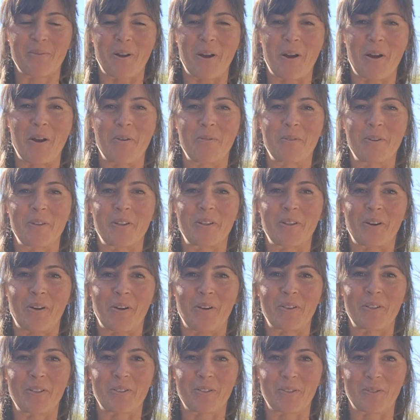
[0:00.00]
where we're
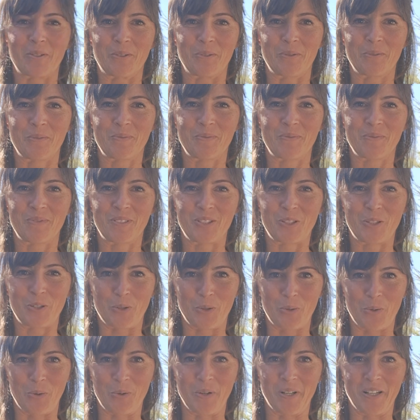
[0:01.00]
going to
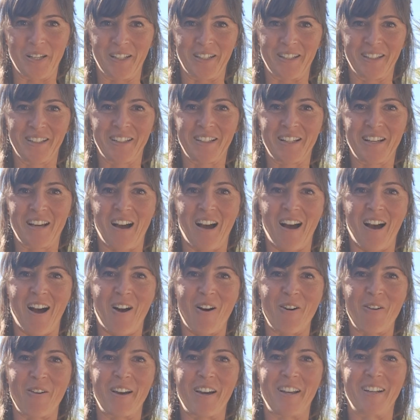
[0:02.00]
tune in
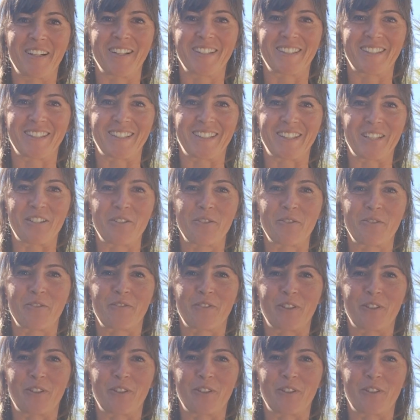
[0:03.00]
how energy